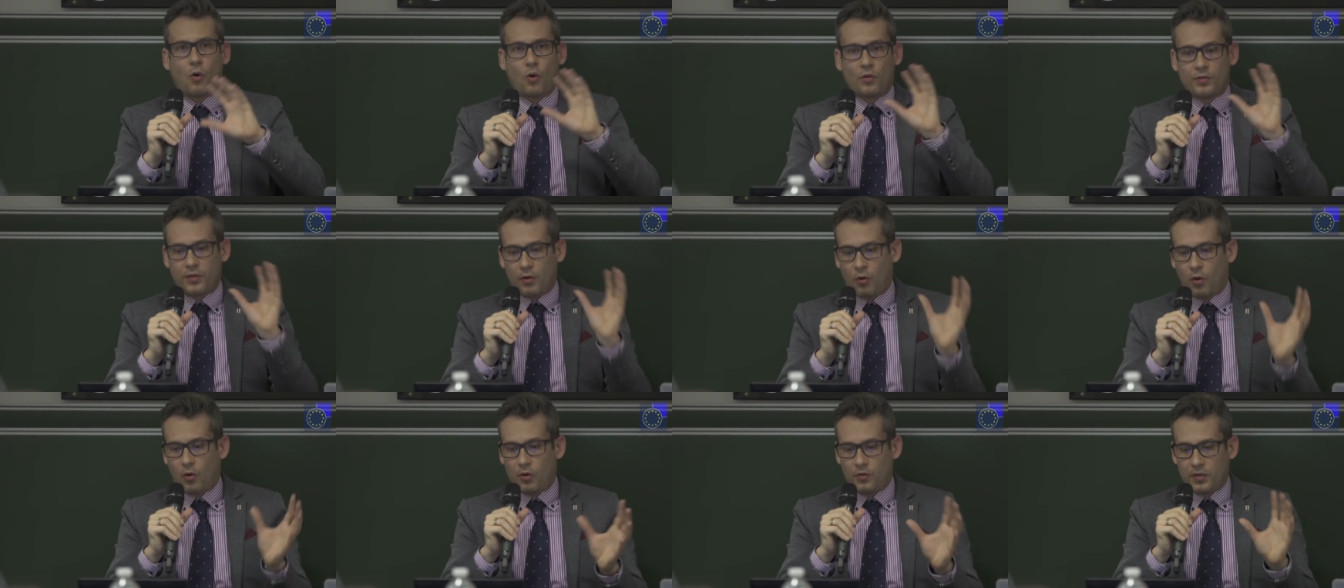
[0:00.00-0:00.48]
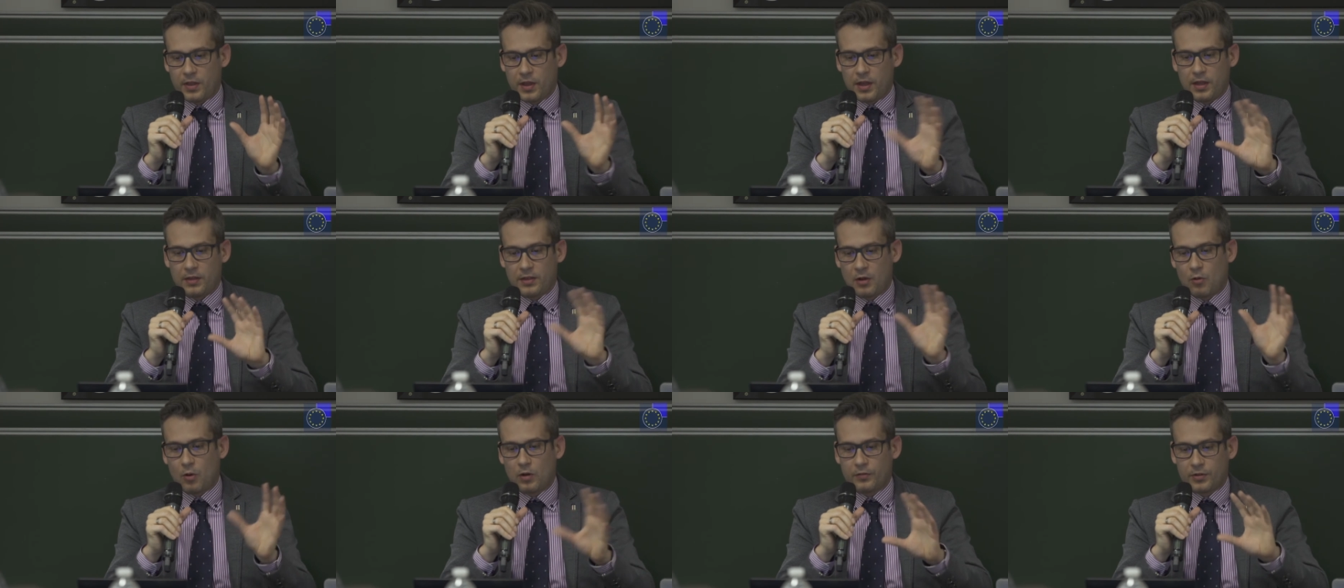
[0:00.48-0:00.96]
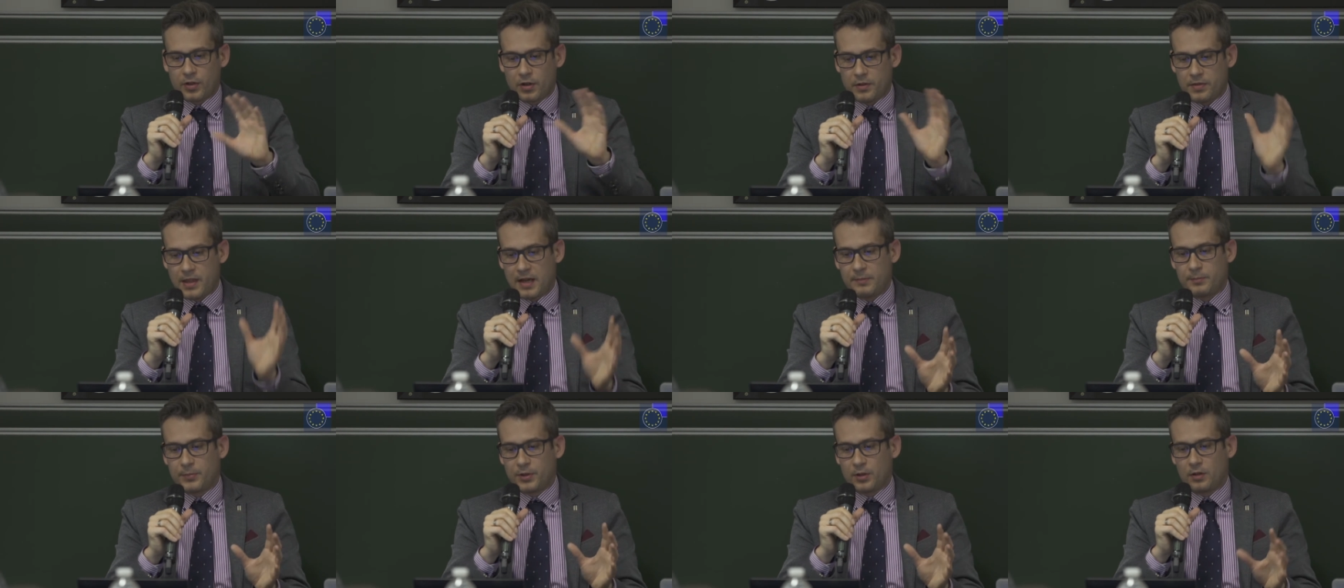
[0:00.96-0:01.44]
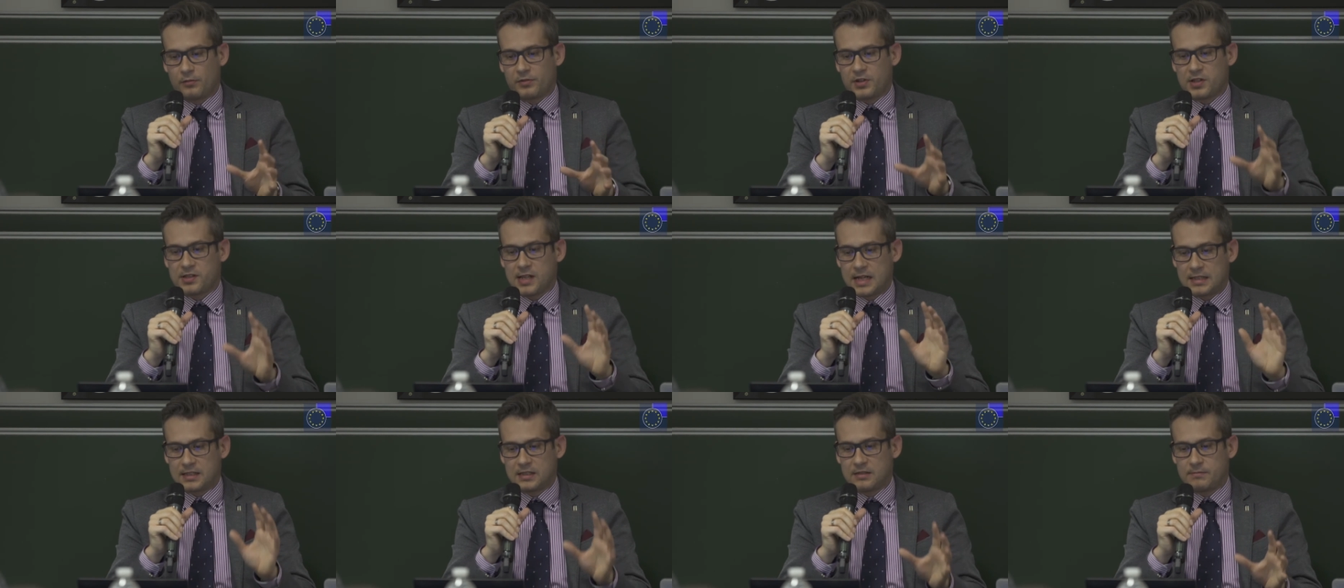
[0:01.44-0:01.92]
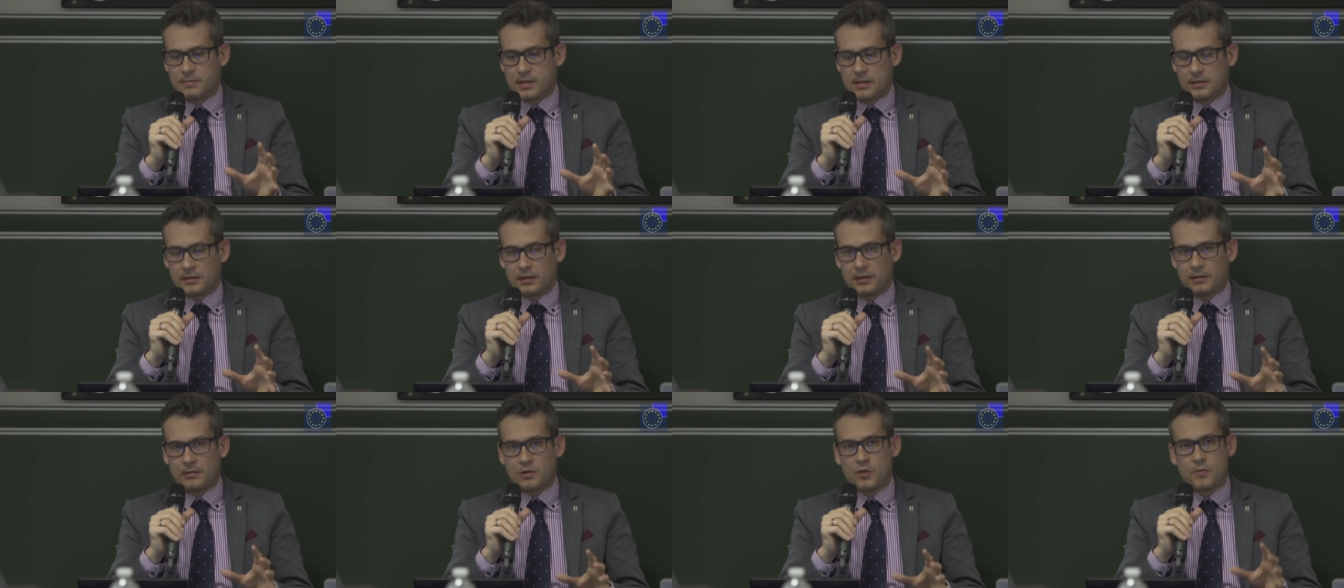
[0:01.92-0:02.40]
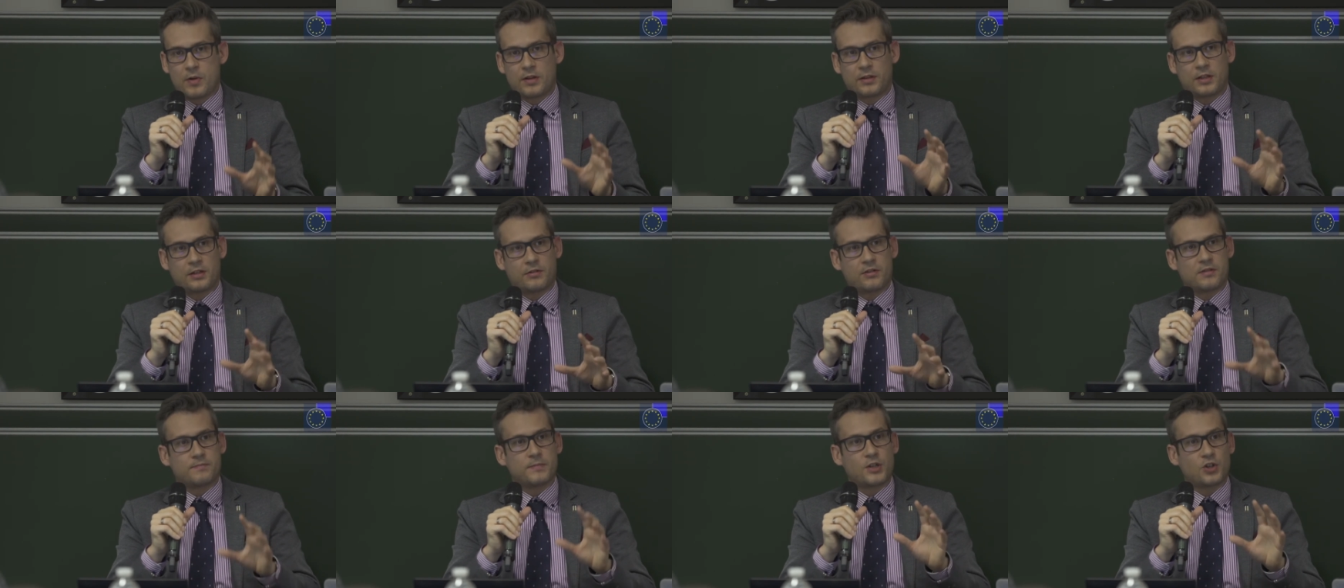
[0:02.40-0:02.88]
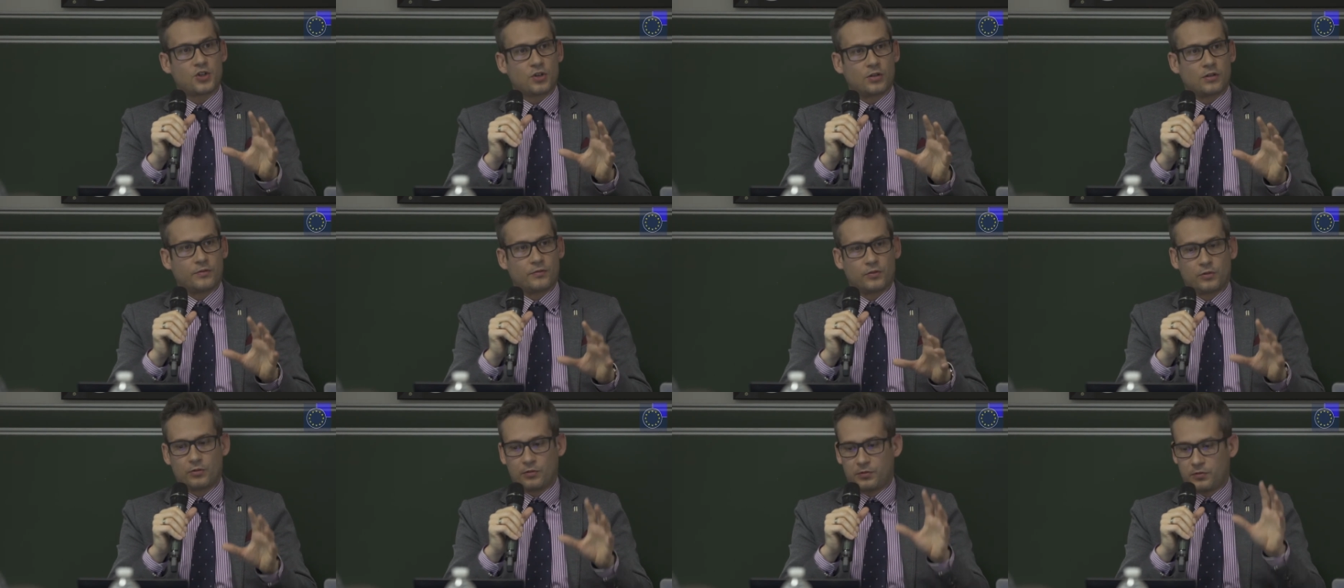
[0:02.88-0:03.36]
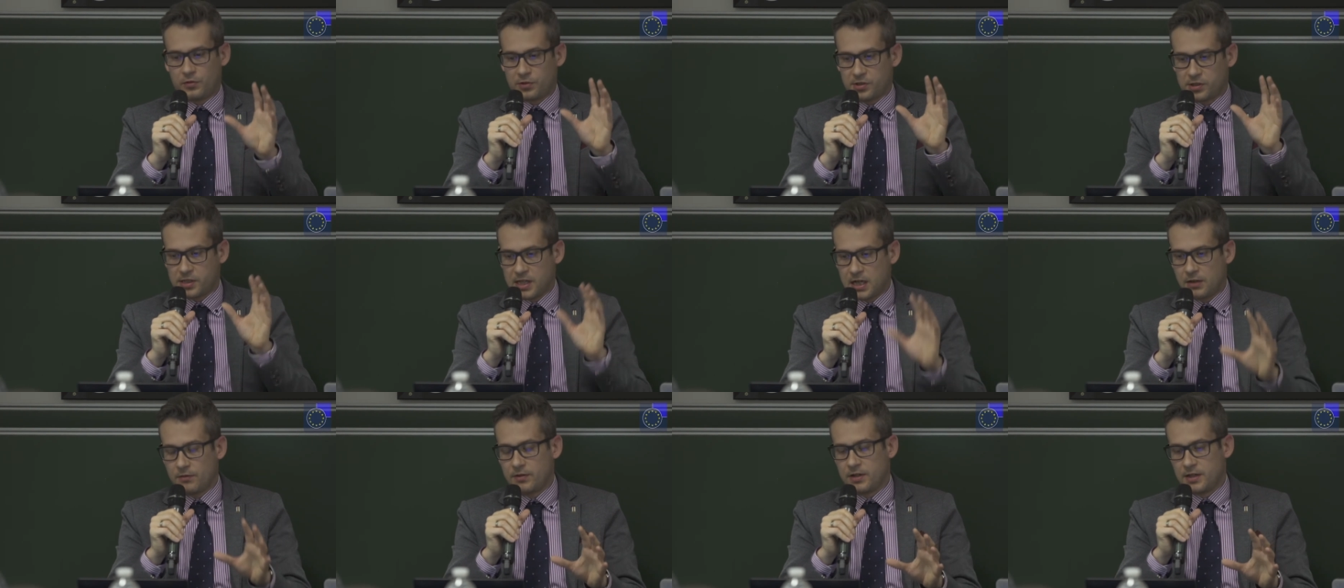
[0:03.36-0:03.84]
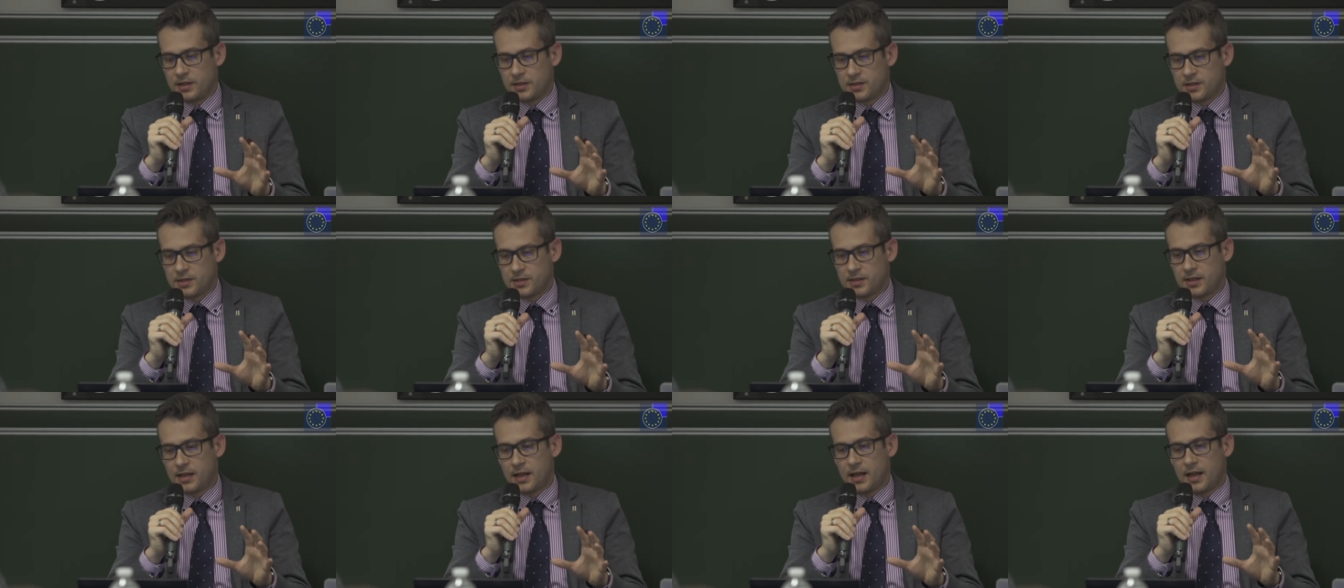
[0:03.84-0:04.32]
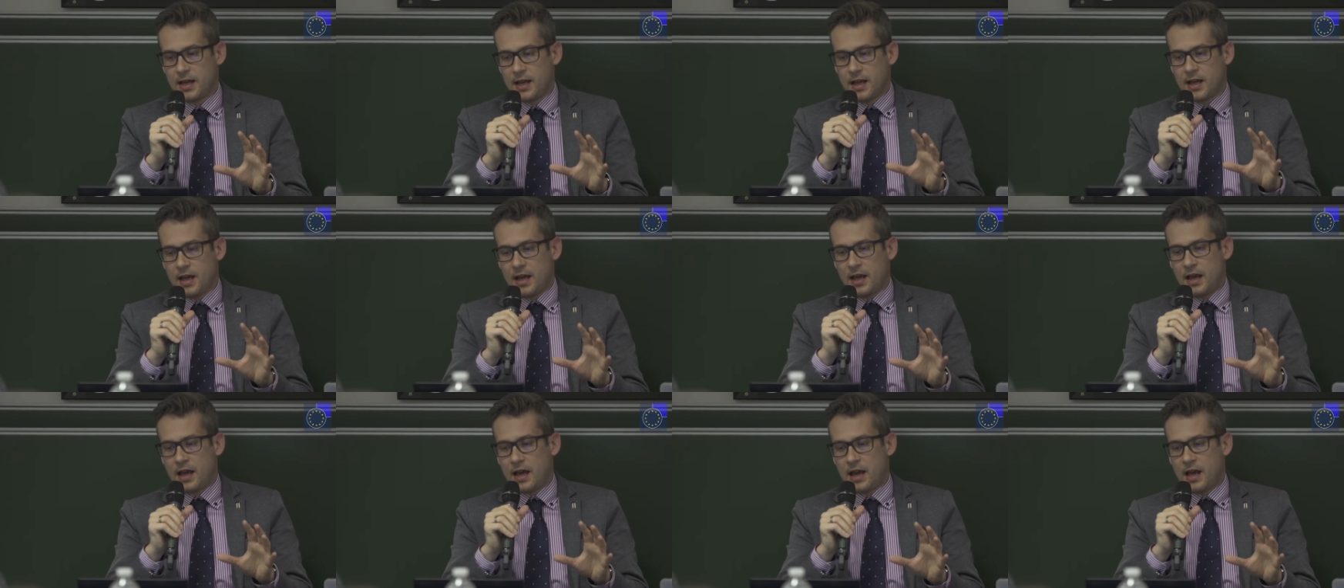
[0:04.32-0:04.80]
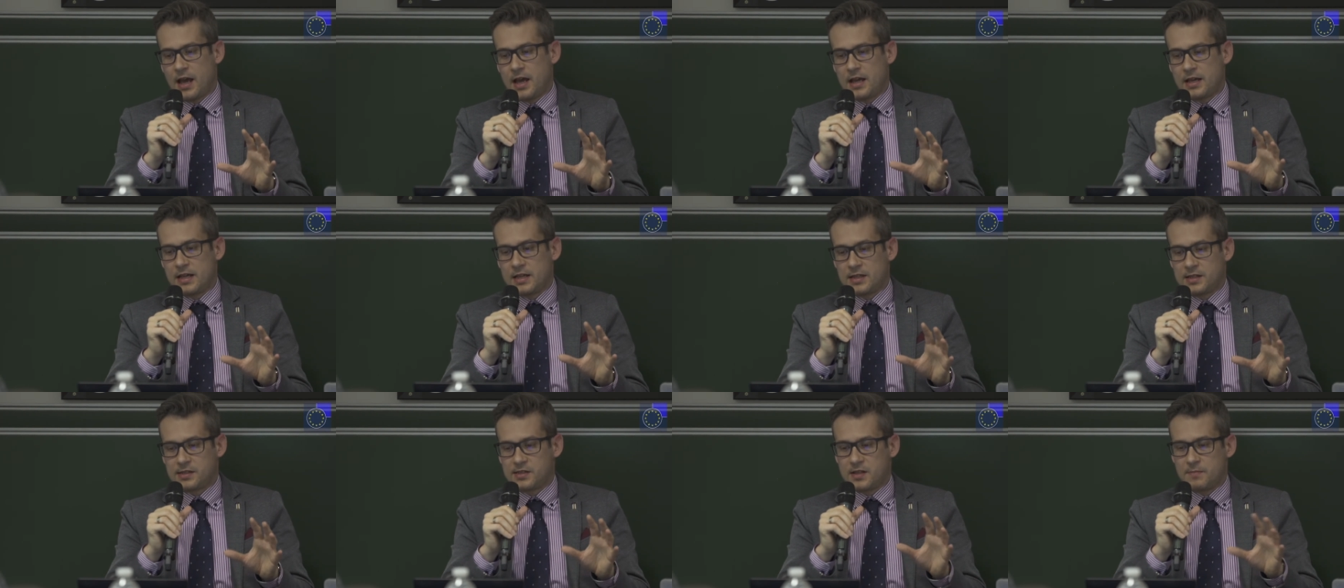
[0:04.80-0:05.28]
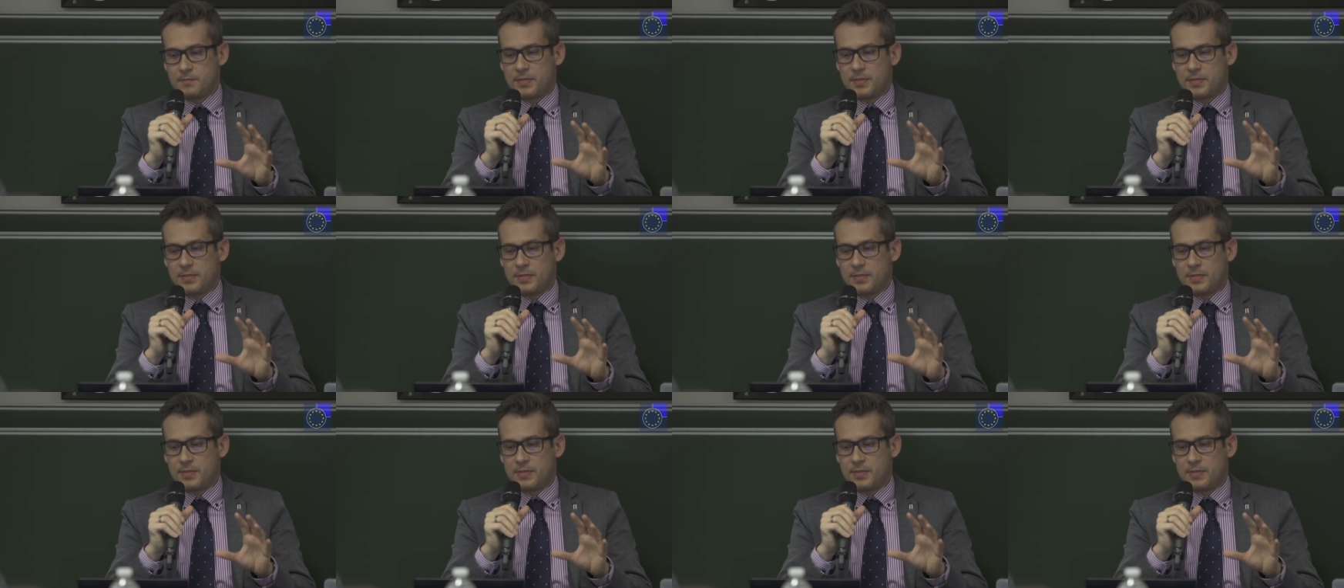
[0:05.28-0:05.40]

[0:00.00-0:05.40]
The overall number of resettlement and humanitarian admission for Syrians is a